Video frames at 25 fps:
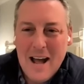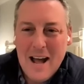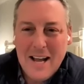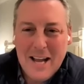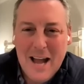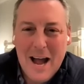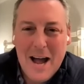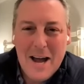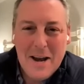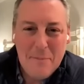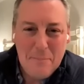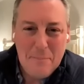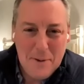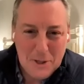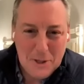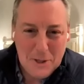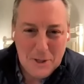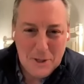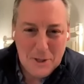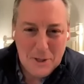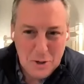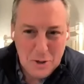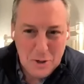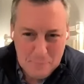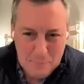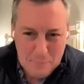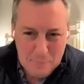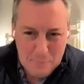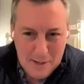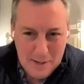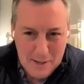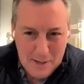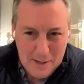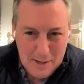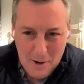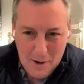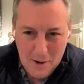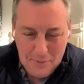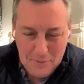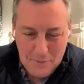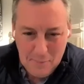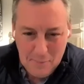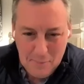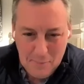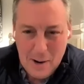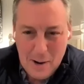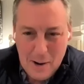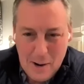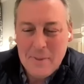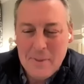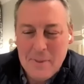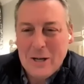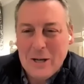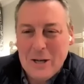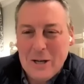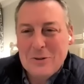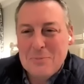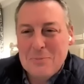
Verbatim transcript: but I kind of pictured it'd be a month from now because yeah.